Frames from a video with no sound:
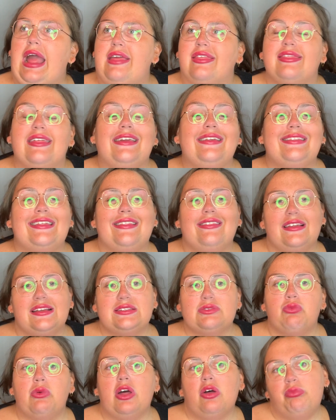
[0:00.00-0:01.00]
think that
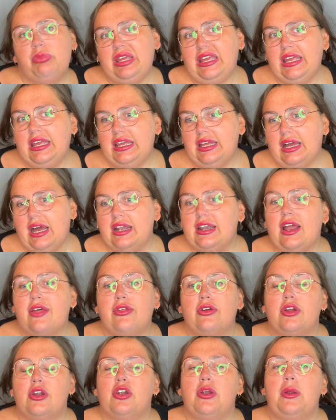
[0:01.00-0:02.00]
this will be
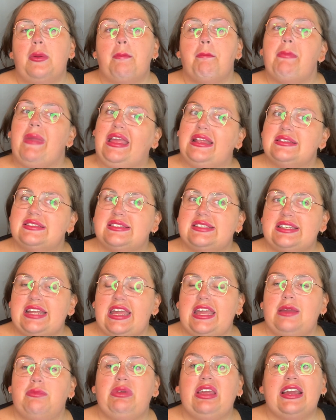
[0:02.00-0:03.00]
another
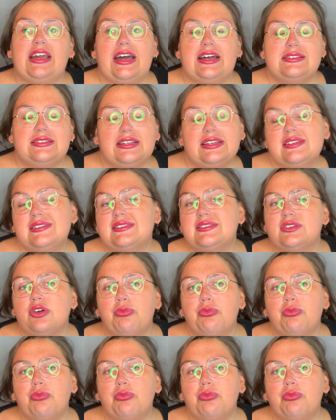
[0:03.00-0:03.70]
mainstay because it is so